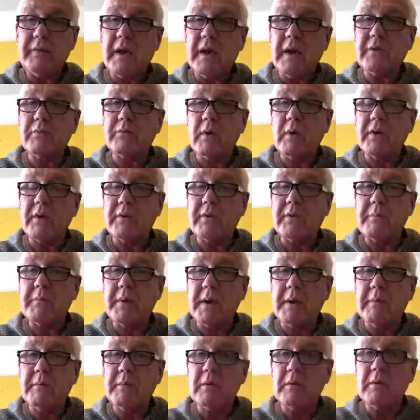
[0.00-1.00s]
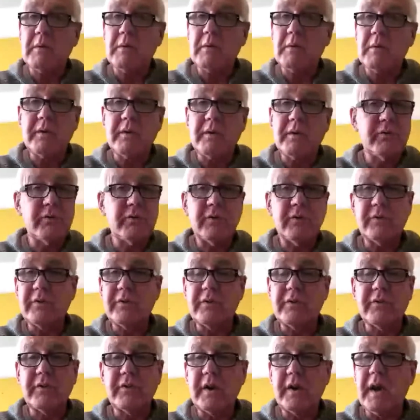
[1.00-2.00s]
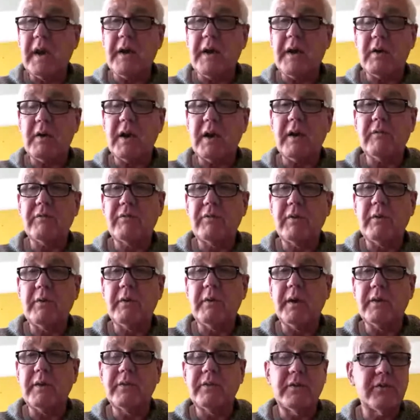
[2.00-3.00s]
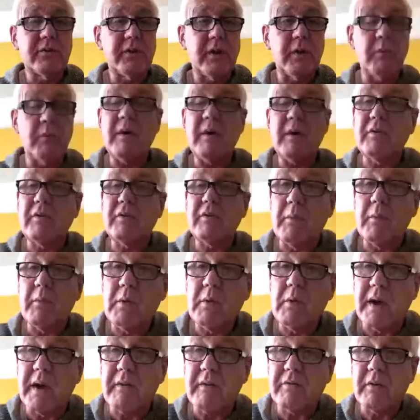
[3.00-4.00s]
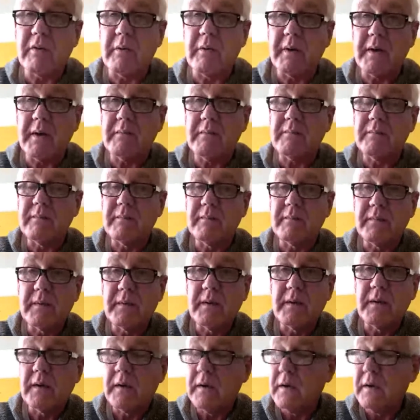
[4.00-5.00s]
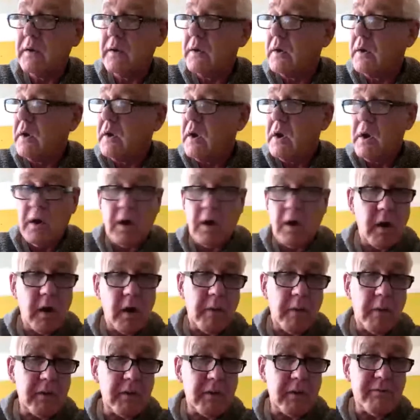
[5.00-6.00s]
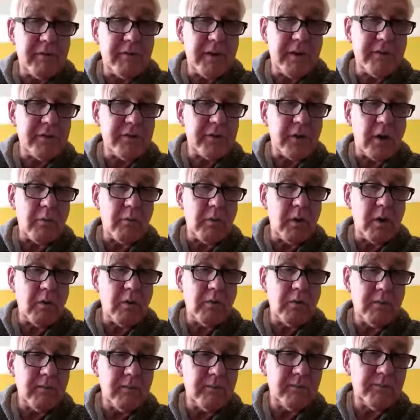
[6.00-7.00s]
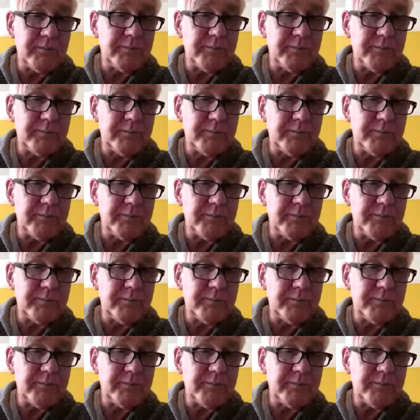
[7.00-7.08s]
And that's why some people are watching us, just to see how I get through it, to see whether I will get through it. And I'm convinced I will.